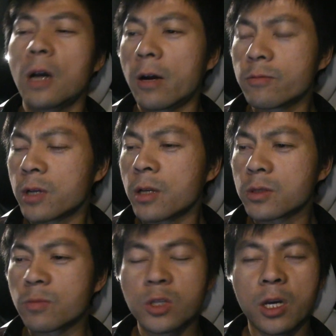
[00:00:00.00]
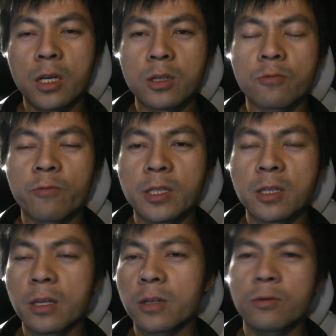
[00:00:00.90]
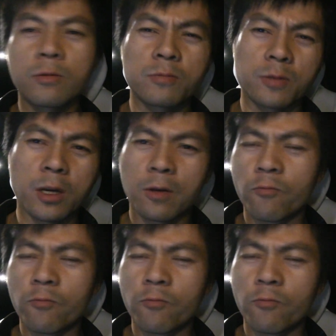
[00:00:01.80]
I've done some changes recently. Okay,